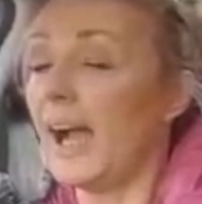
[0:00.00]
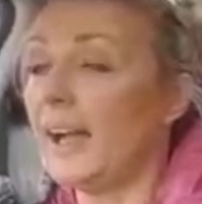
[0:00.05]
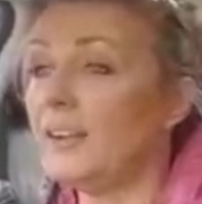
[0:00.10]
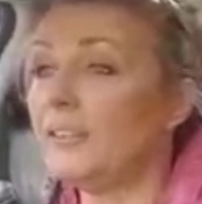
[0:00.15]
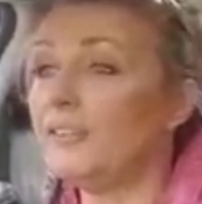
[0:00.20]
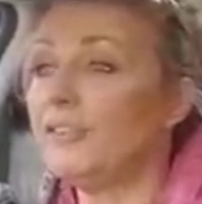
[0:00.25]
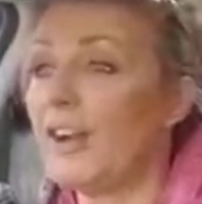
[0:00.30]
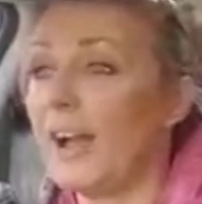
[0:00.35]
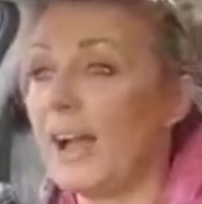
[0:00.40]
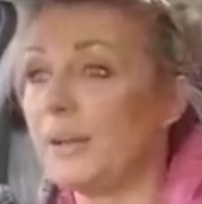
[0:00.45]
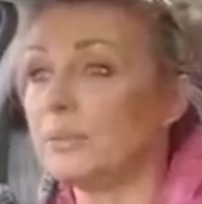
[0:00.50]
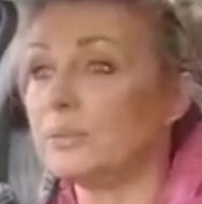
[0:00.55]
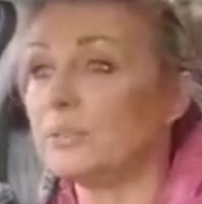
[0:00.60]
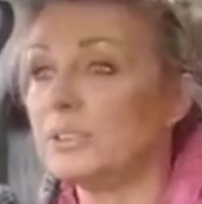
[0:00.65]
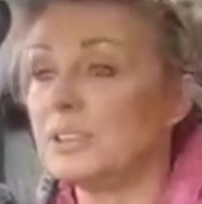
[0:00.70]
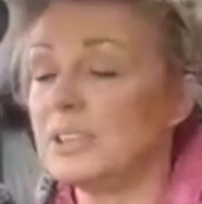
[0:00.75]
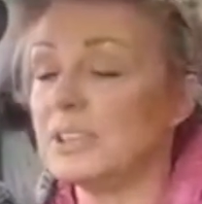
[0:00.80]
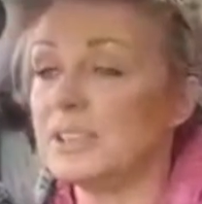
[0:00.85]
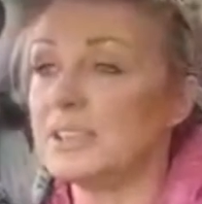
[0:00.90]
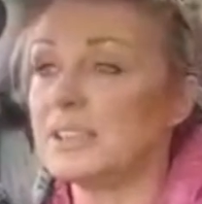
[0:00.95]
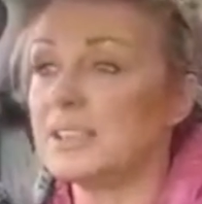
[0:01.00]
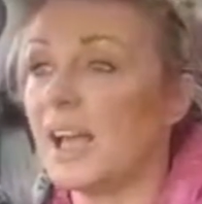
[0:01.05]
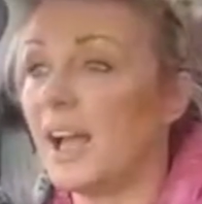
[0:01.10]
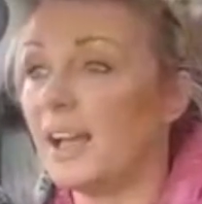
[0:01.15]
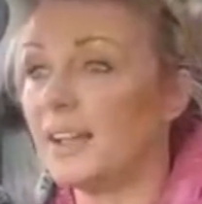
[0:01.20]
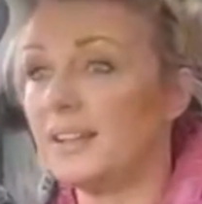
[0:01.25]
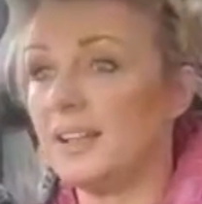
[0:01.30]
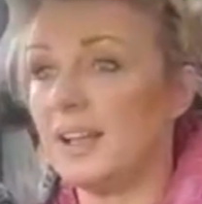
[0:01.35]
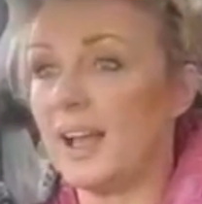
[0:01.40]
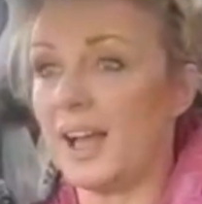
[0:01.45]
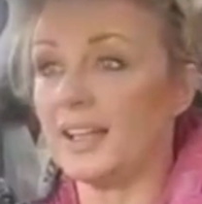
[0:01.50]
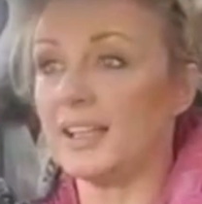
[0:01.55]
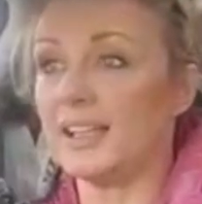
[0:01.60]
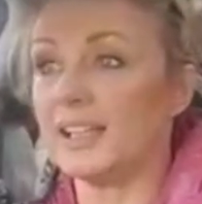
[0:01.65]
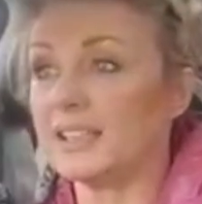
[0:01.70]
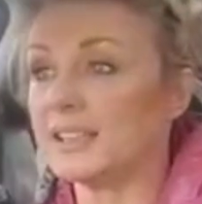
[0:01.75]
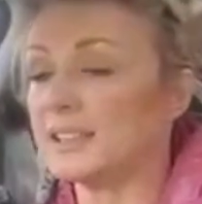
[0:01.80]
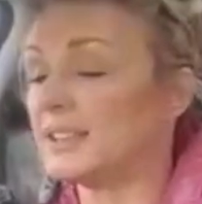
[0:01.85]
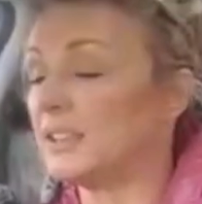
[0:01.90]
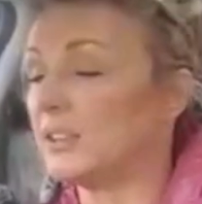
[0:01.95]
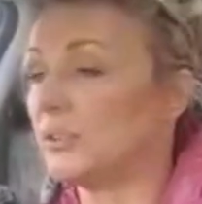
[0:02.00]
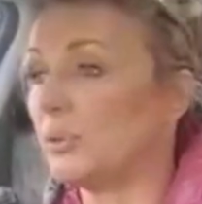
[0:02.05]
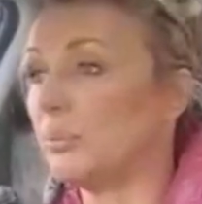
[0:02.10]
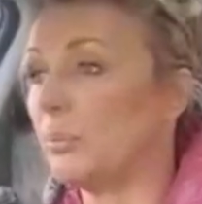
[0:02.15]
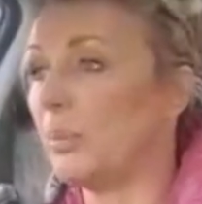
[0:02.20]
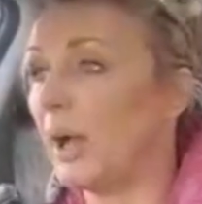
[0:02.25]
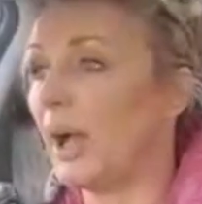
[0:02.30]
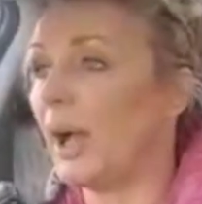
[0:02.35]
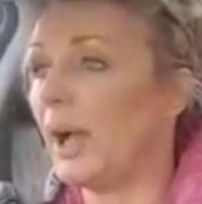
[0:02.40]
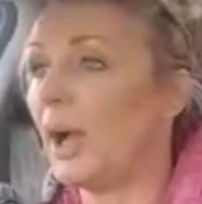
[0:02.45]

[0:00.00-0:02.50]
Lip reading: I found this other eyelash serum.